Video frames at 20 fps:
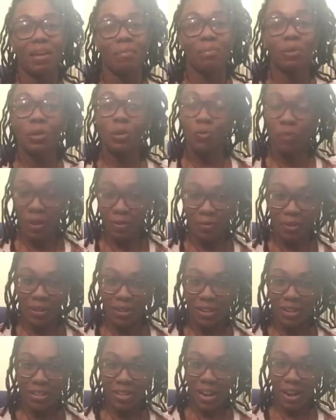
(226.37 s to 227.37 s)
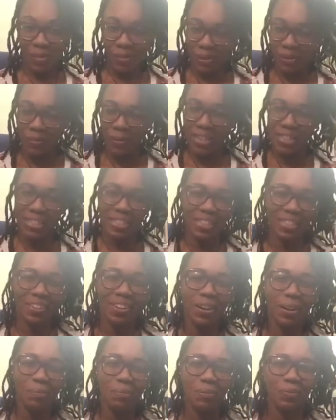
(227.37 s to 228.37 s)
you've ever done downward facing
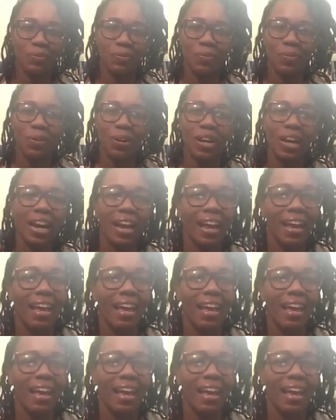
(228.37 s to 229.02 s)
dog before,